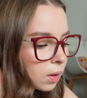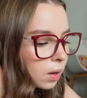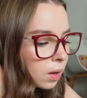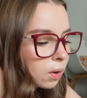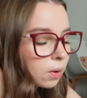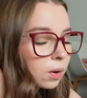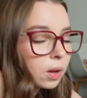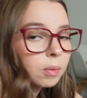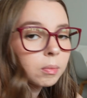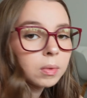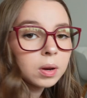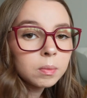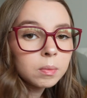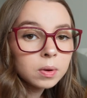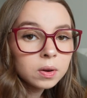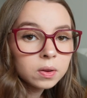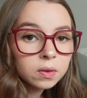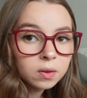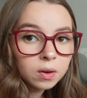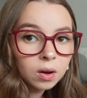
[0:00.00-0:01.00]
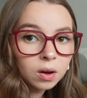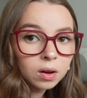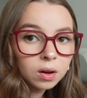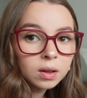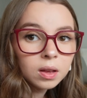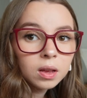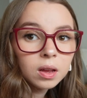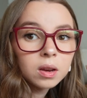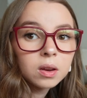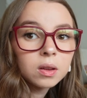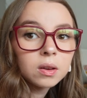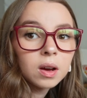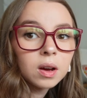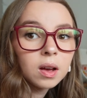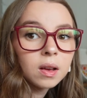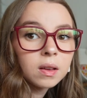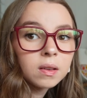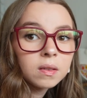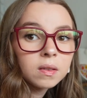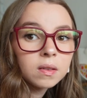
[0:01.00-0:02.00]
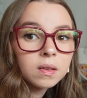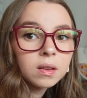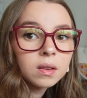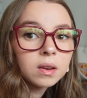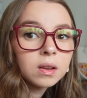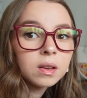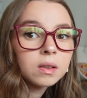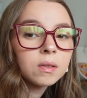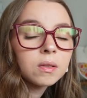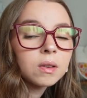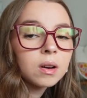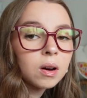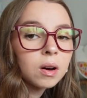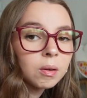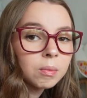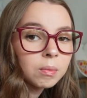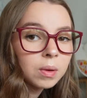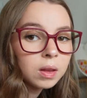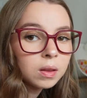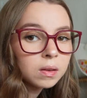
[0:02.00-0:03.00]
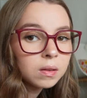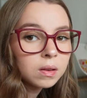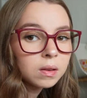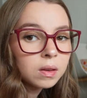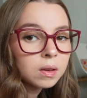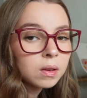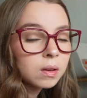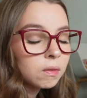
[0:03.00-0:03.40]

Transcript: Okay, I'm gonna put a song and you guys need to comment